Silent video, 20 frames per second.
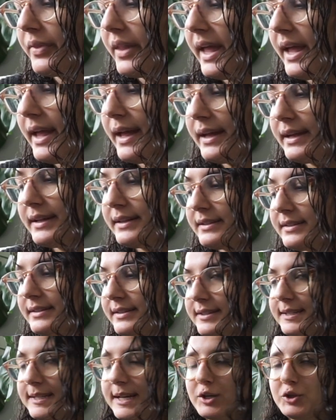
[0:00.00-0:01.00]
and
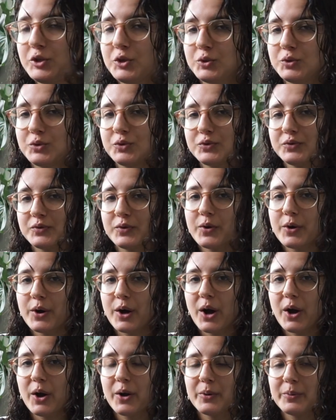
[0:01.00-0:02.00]
stay tuned
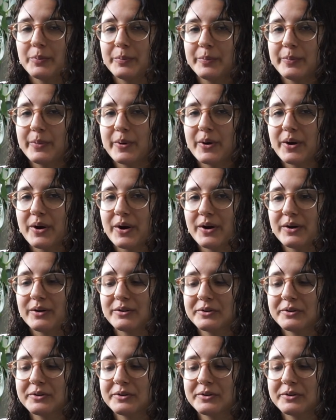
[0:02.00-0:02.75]
for more